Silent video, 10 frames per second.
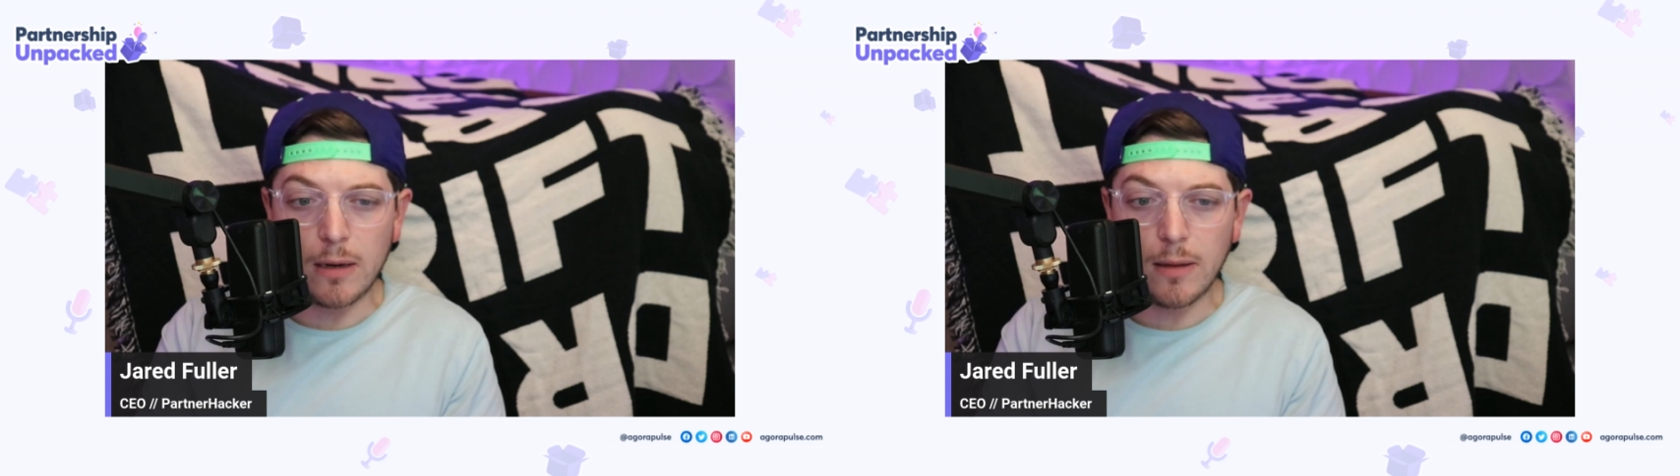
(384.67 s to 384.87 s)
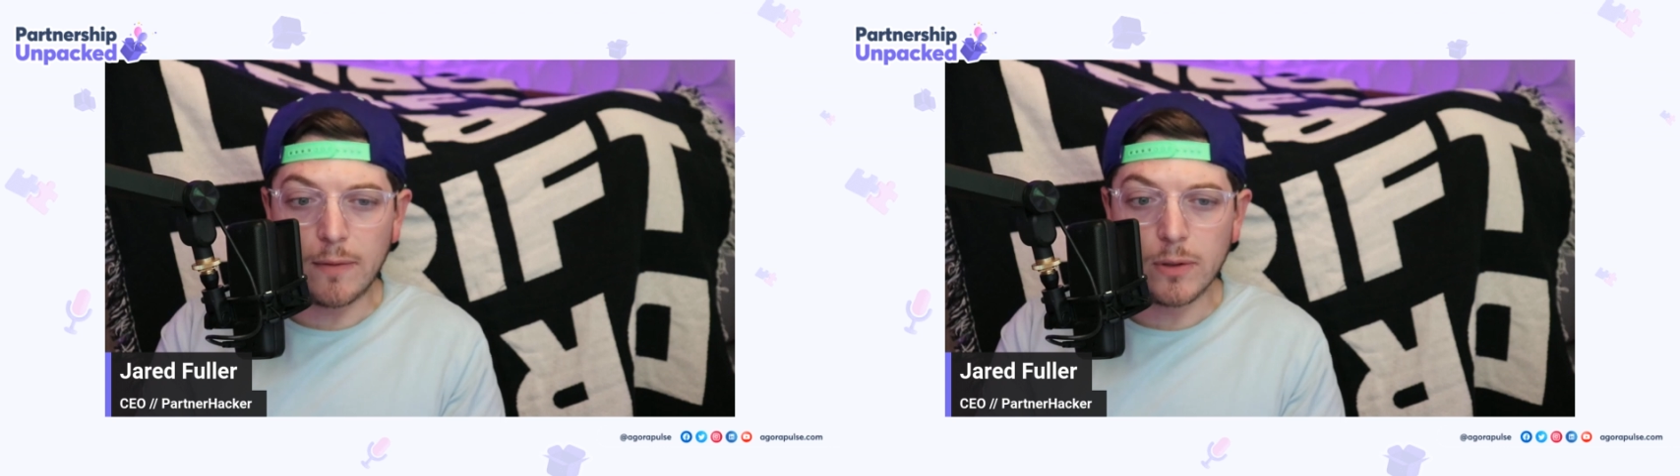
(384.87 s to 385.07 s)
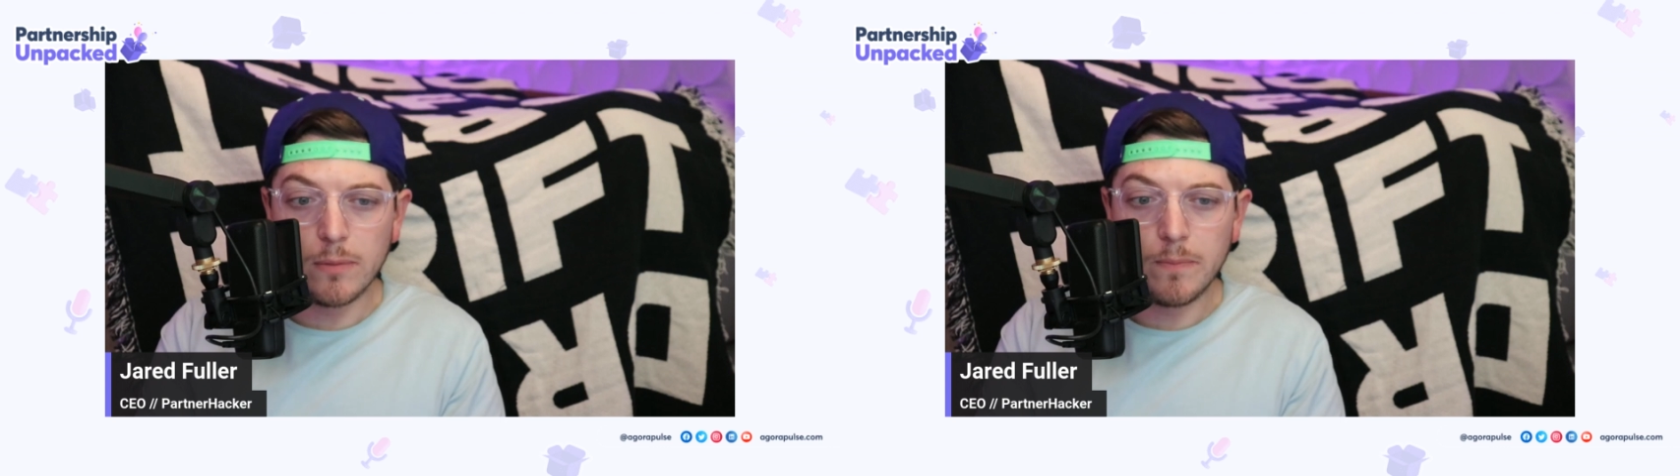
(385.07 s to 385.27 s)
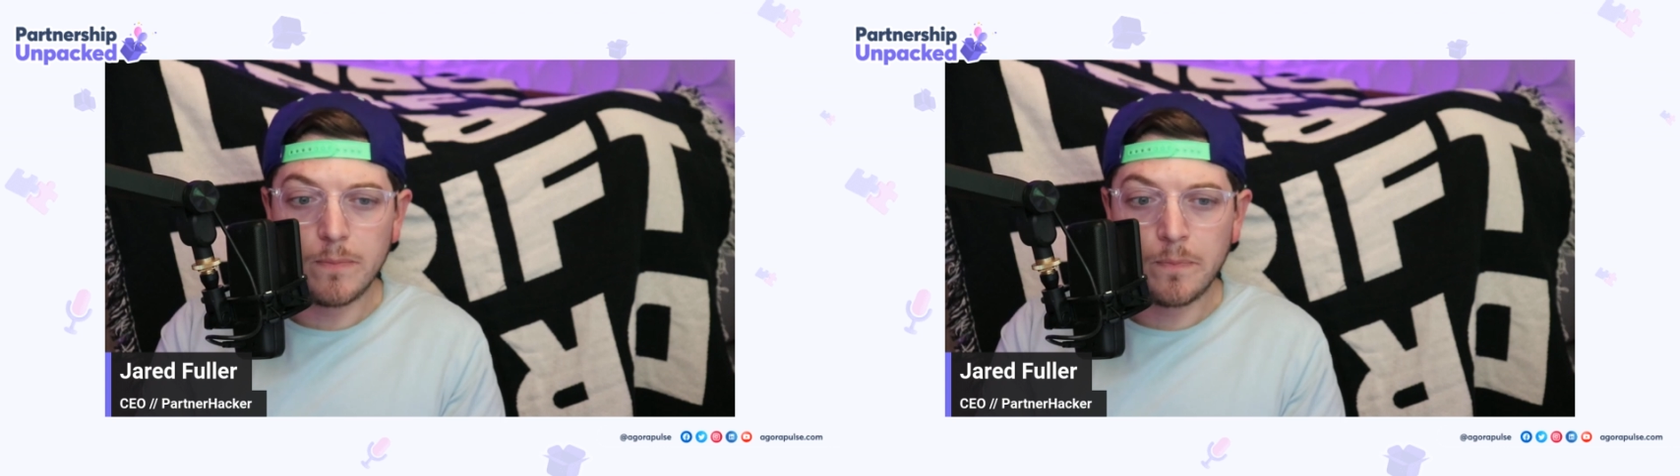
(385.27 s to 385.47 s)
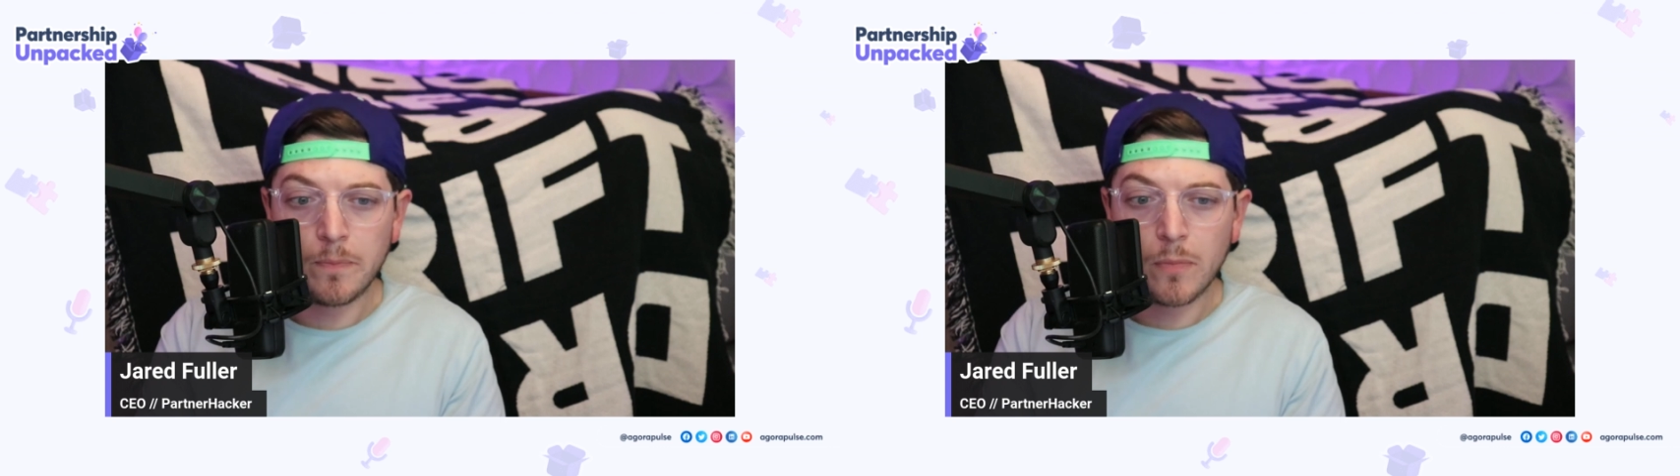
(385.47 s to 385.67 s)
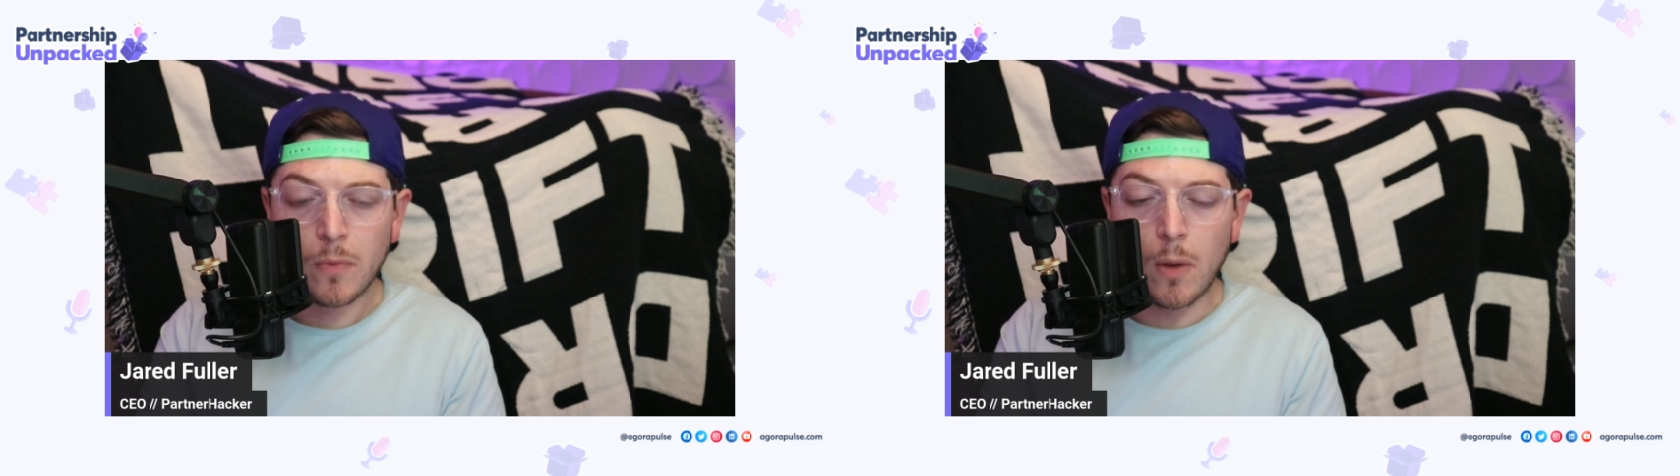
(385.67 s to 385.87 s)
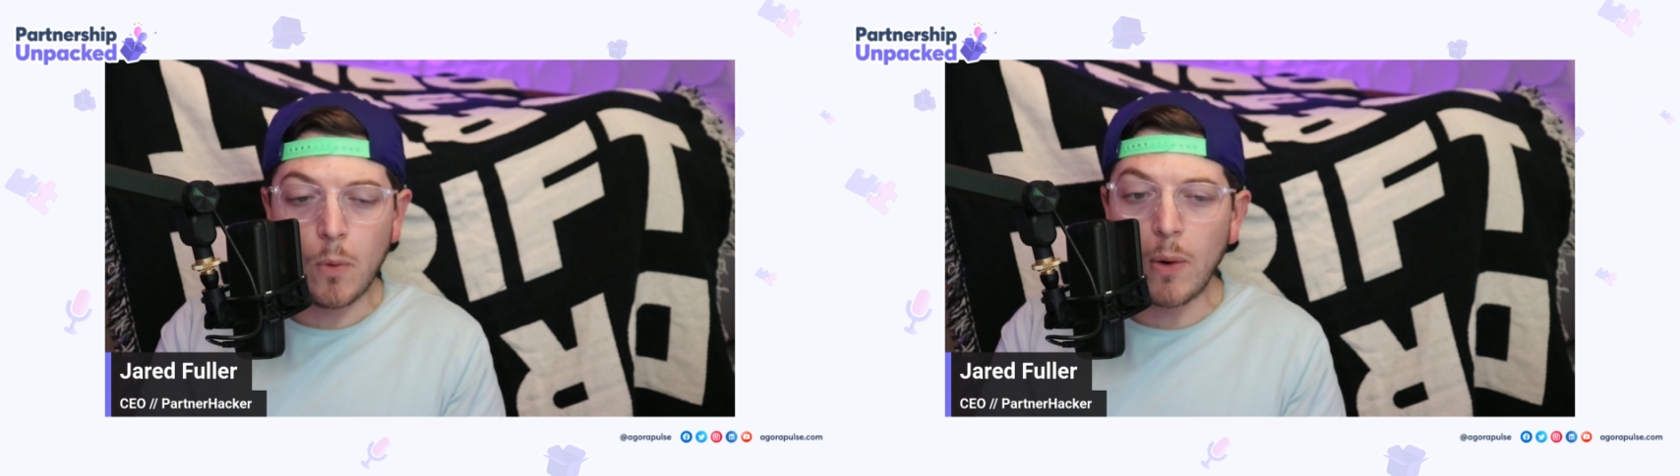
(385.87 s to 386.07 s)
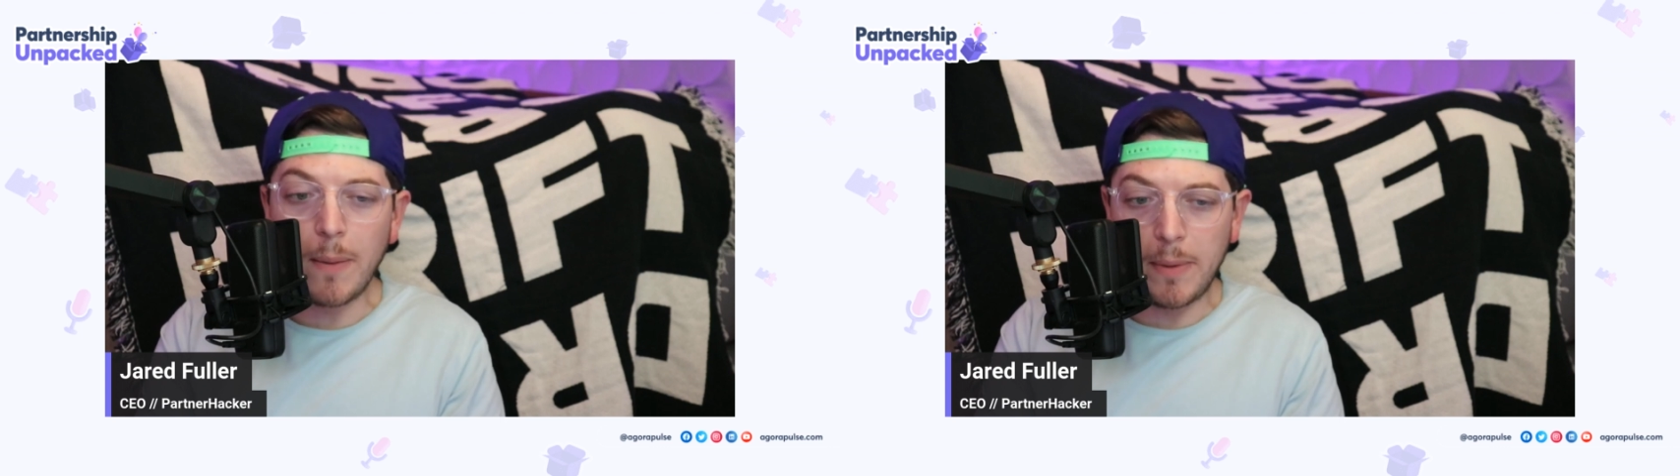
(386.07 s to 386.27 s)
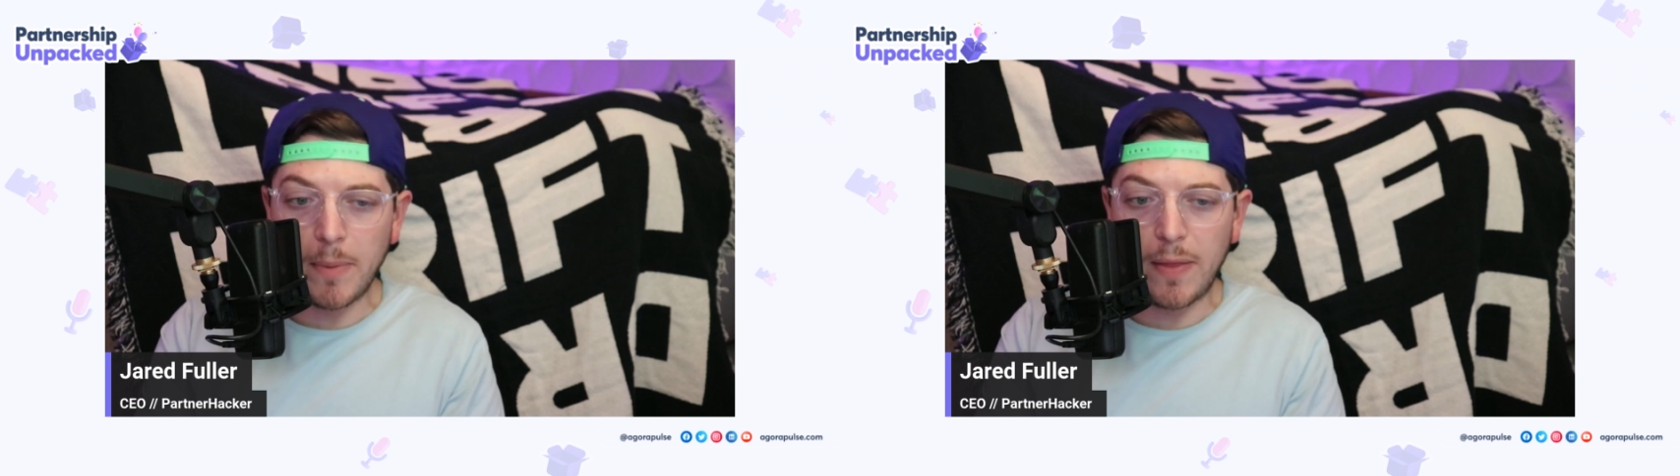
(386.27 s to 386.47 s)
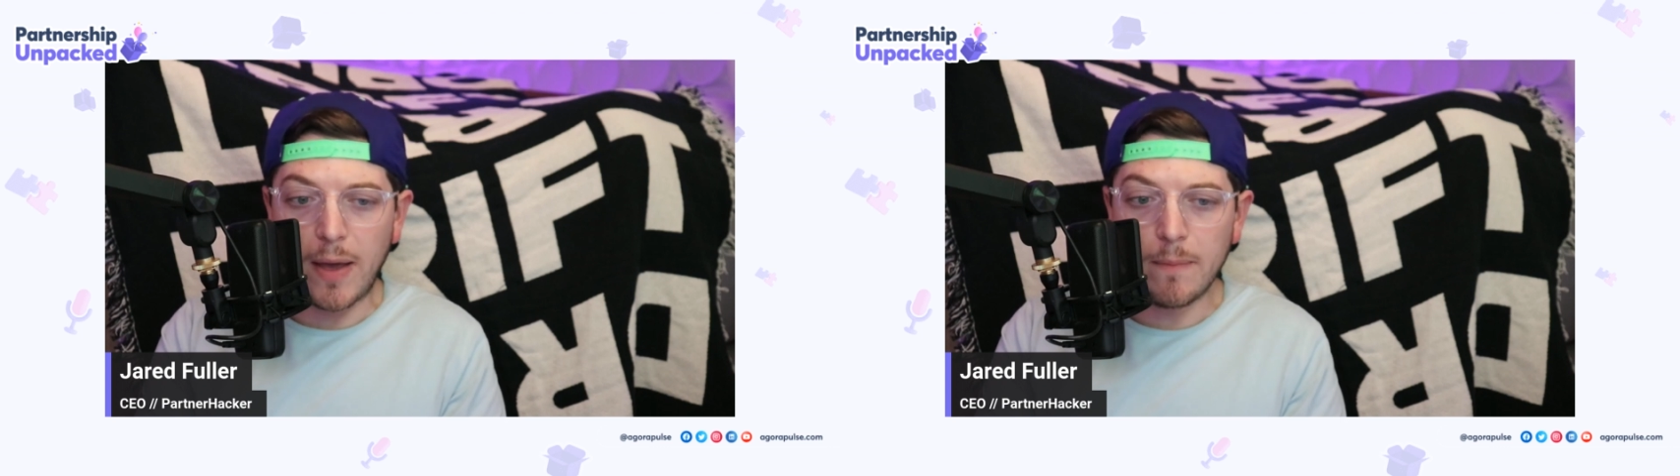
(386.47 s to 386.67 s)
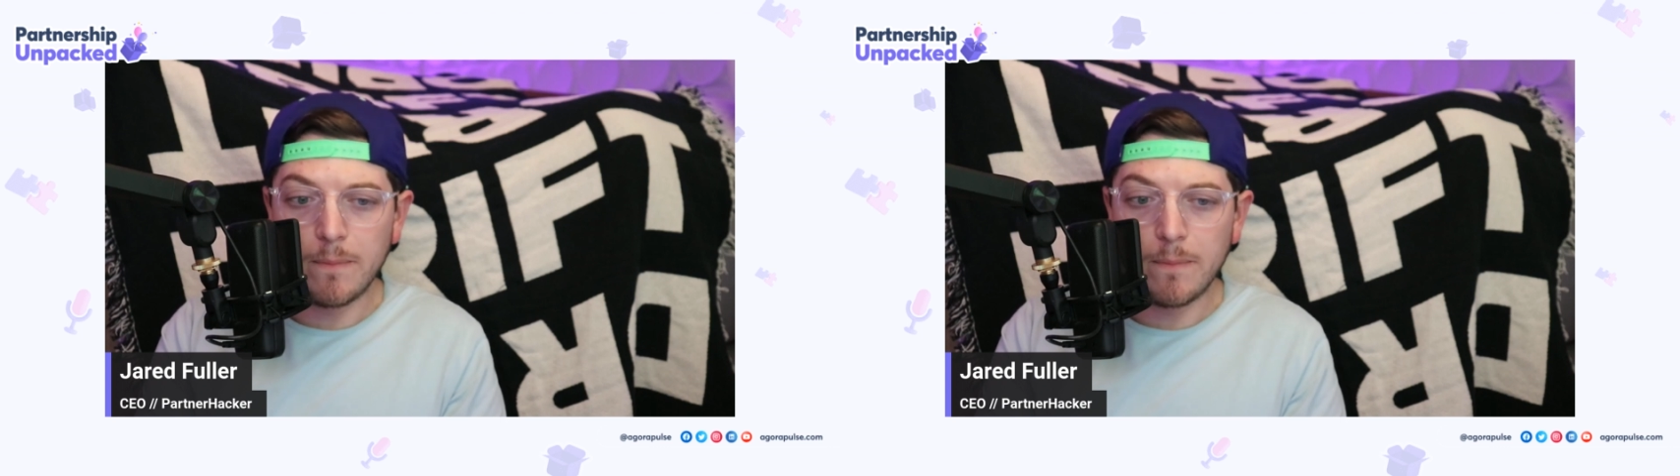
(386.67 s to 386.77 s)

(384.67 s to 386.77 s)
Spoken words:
level. And what do I mean by that?